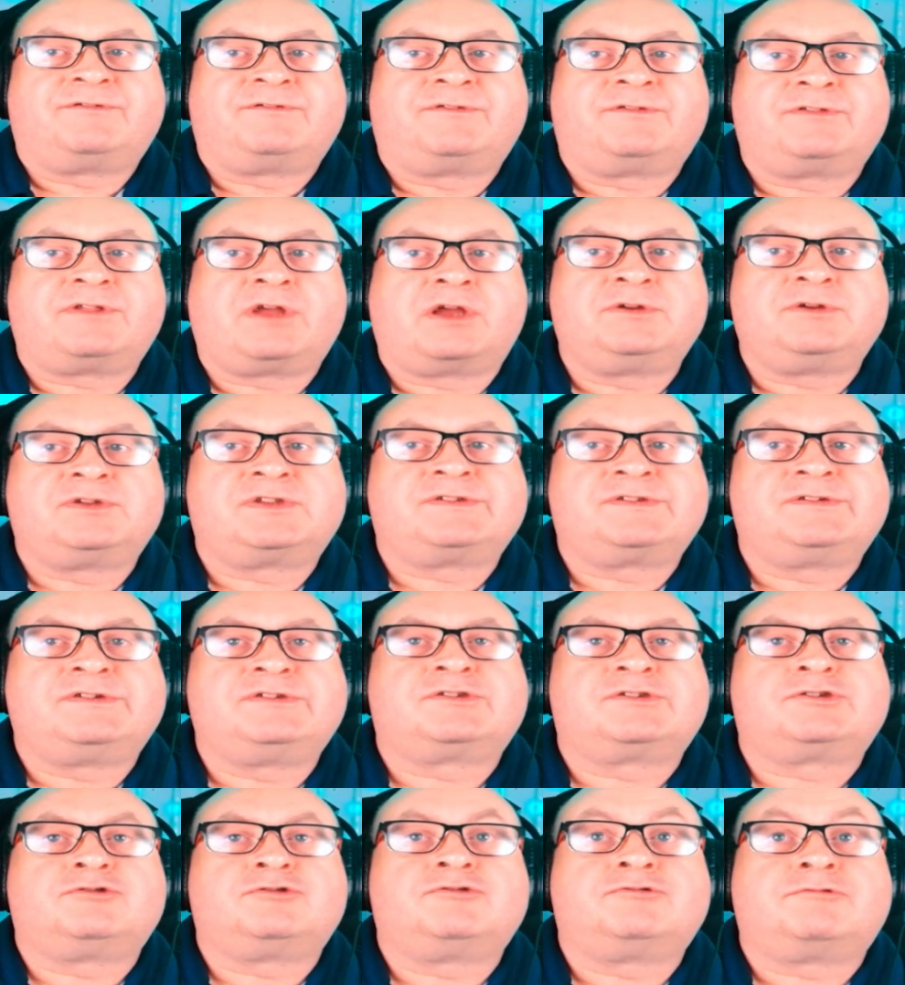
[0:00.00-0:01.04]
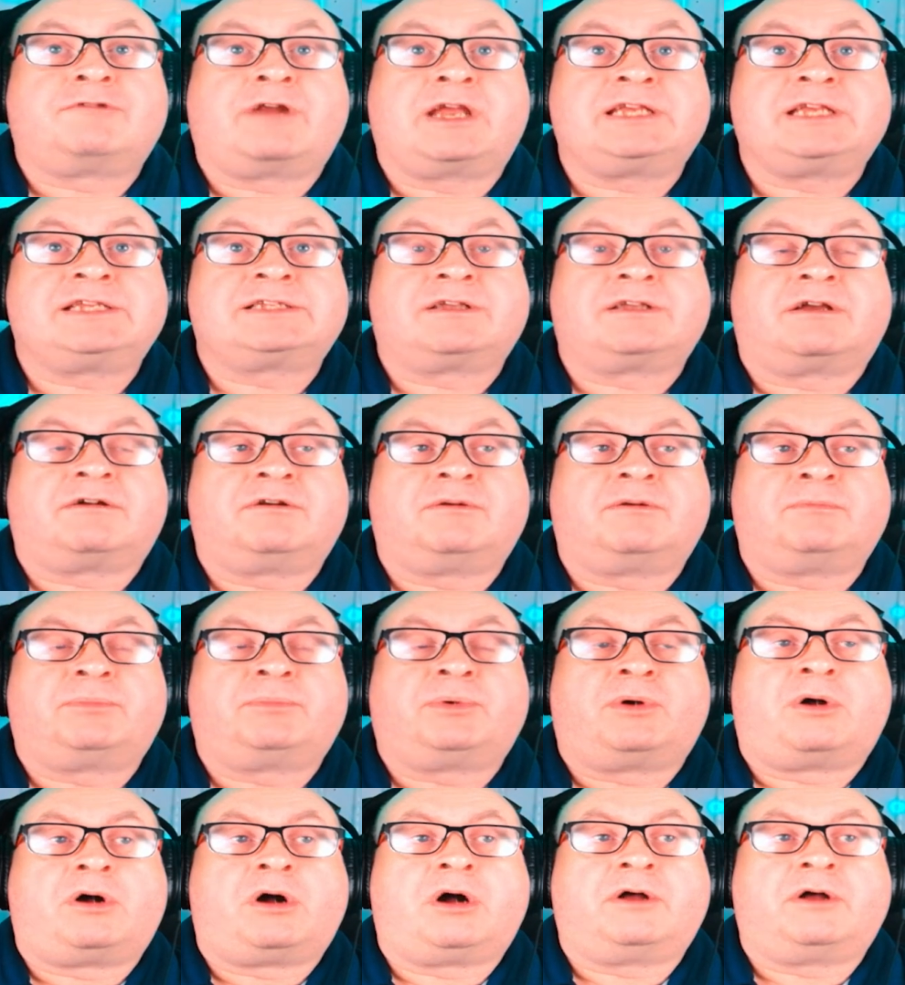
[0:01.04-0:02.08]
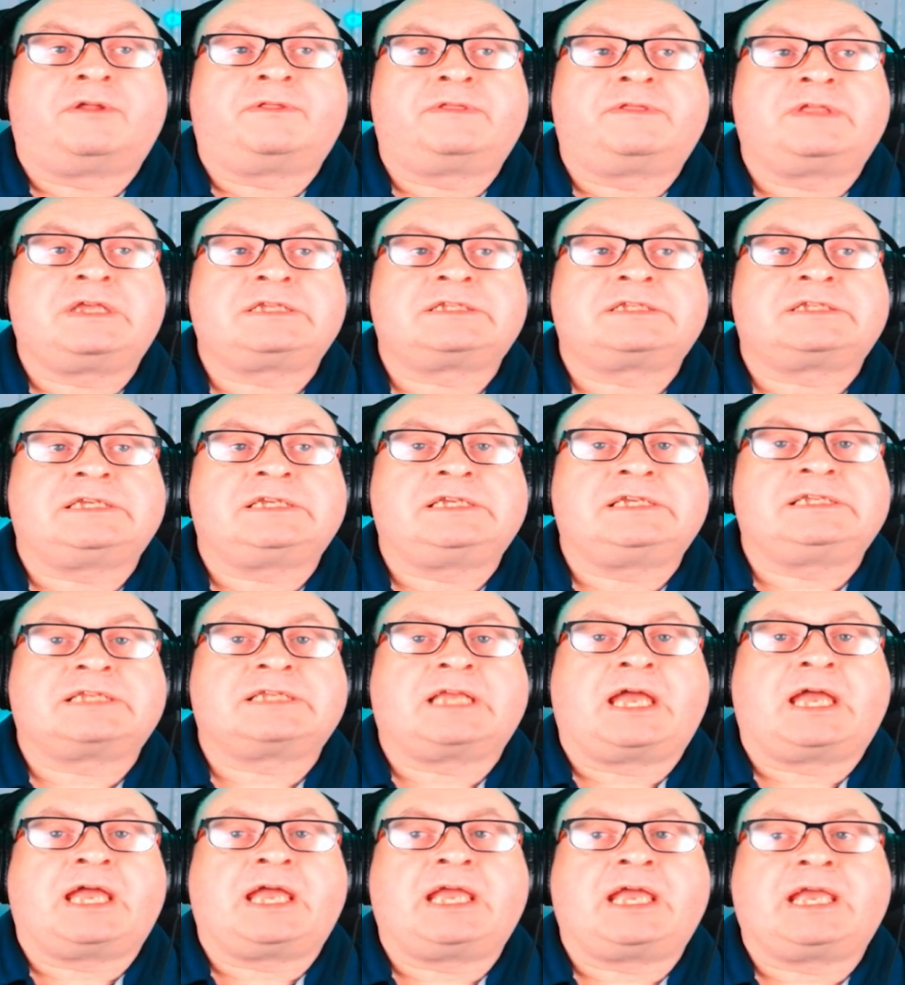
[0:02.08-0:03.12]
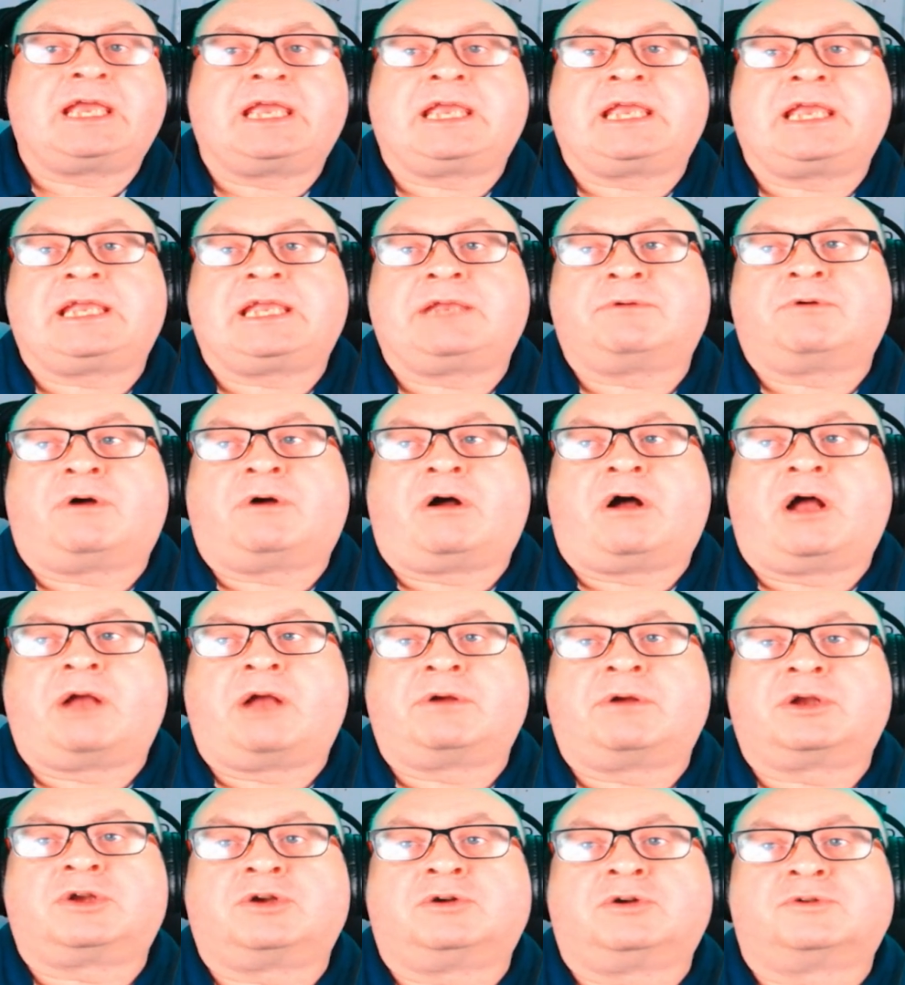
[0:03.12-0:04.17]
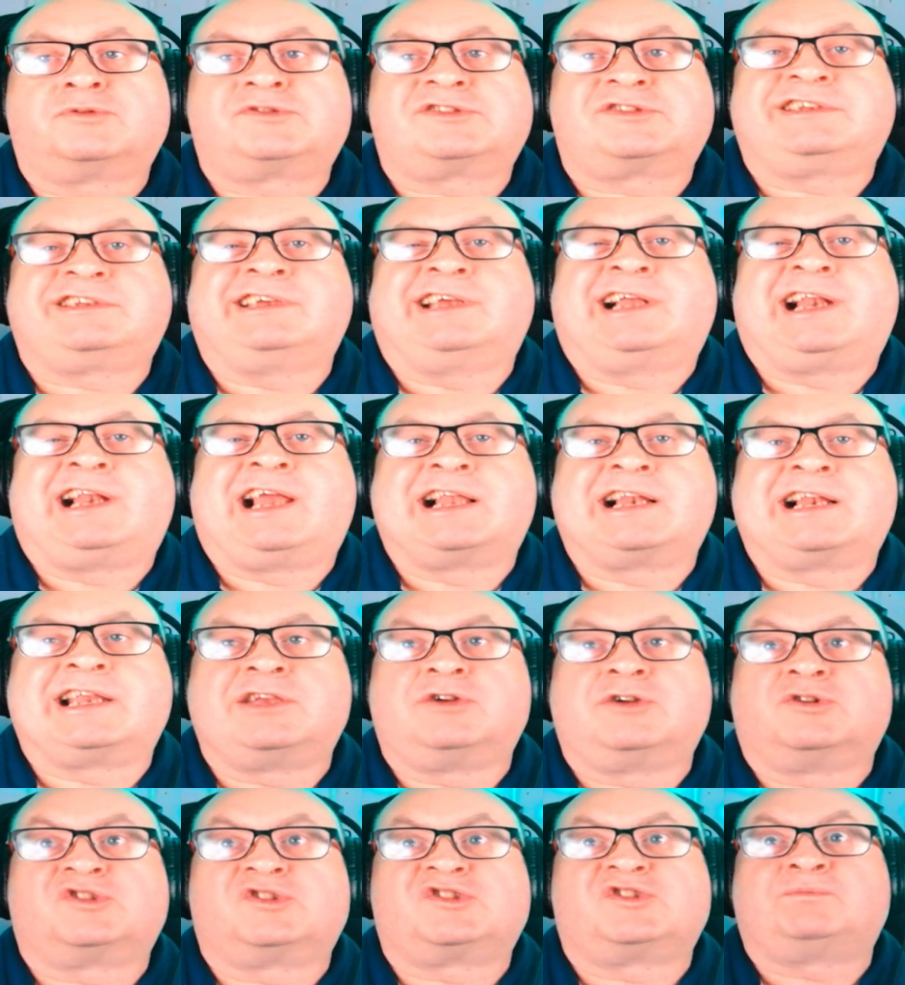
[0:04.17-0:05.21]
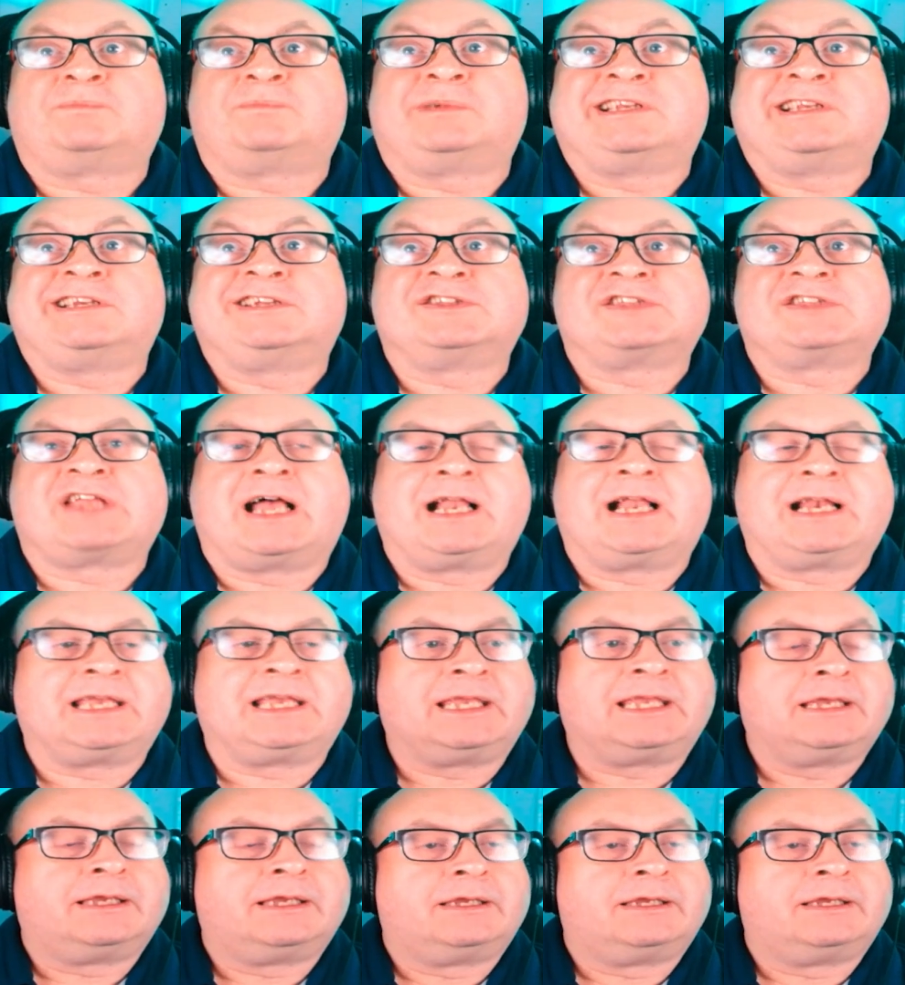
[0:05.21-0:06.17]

for those of us who race Oran Park, this is what I would call skittle alley or spinner's alley.